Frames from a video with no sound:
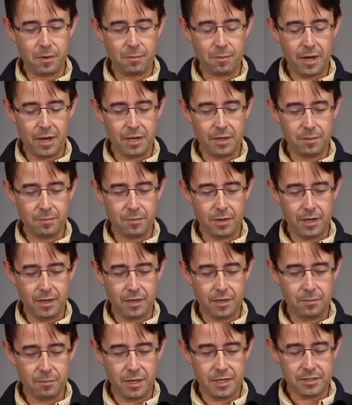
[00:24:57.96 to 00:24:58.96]
my
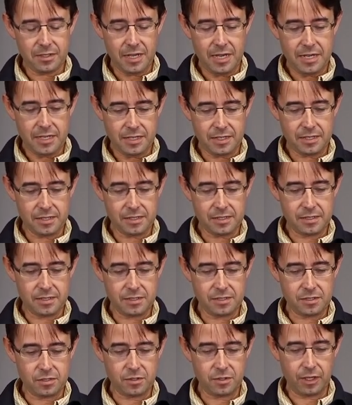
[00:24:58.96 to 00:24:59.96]
my my take is
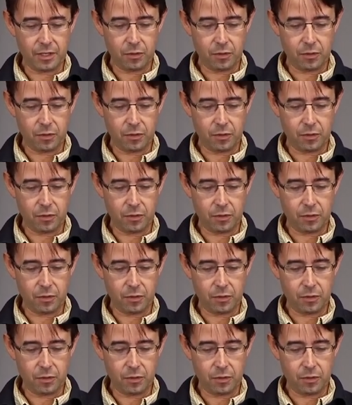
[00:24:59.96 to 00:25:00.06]
is